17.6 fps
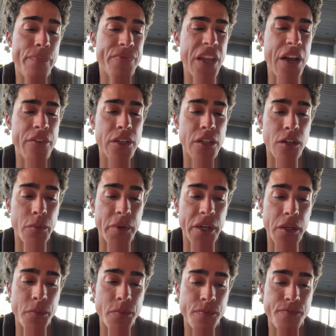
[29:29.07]
Have a little
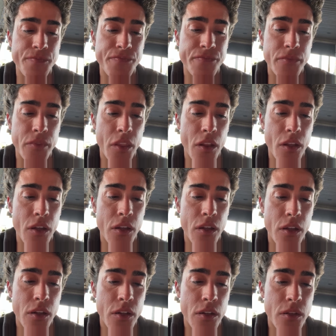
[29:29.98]
bit.
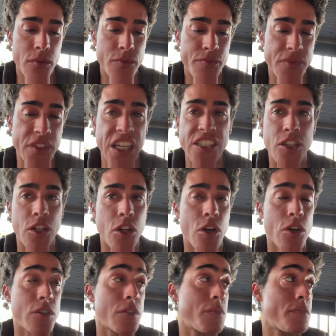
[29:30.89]
Lesson
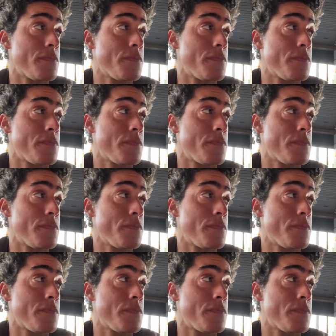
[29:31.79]
learned.